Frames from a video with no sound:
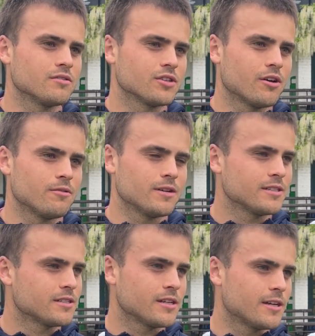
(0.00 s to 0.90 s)
So
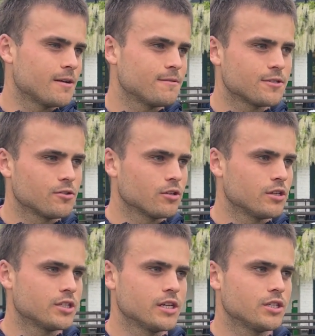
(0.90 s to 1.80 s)
as I said, yeah, it's not going
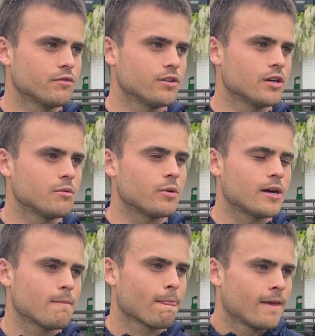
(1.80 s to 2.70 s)
to change overnight,
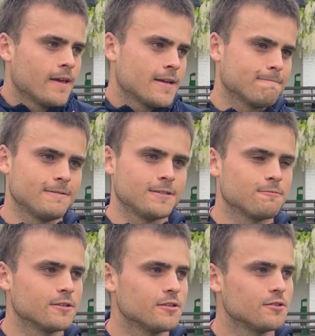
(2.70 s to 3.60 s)
but it's
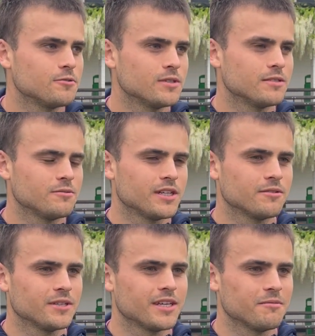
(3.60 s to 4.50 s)
one of those we, we,
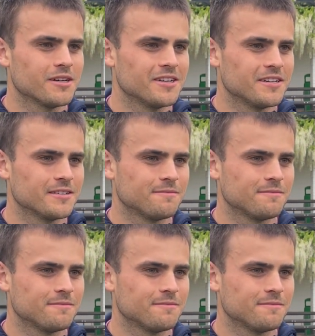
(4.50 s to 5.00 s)
we keep going.